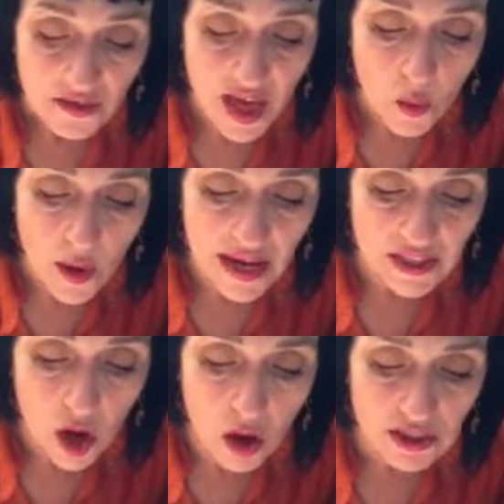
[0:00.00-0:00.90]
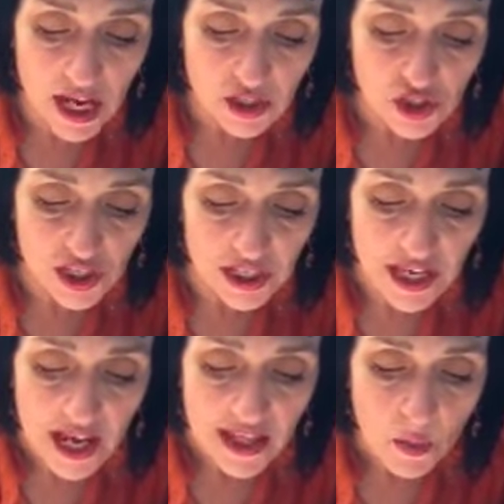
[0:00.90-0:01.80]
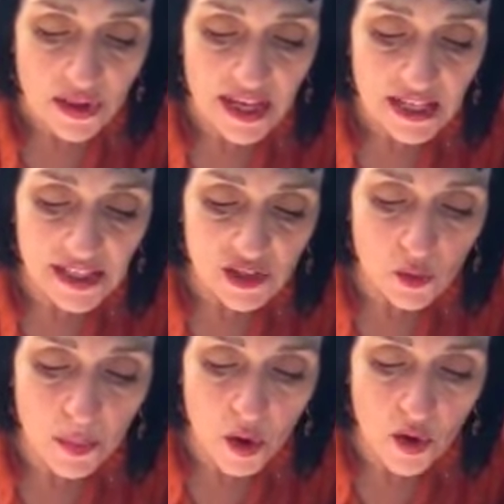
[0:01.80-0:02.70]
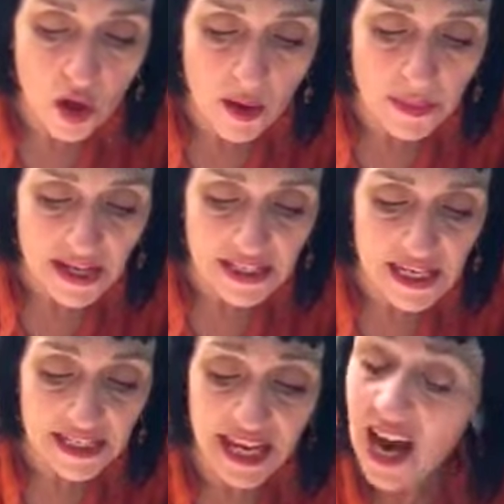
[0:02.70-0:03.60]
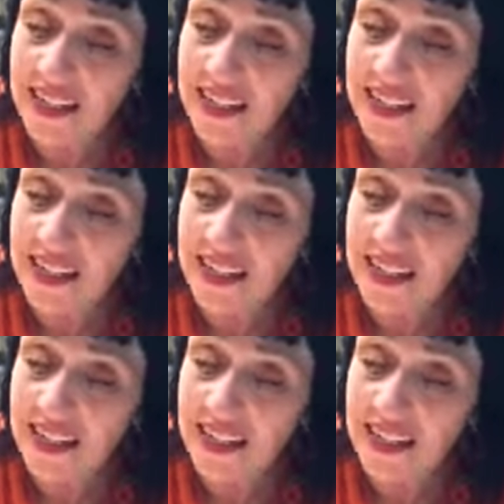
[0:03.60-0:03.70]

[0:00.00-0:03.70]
That way it's all touching. That way the incense will burn all up nice and easy.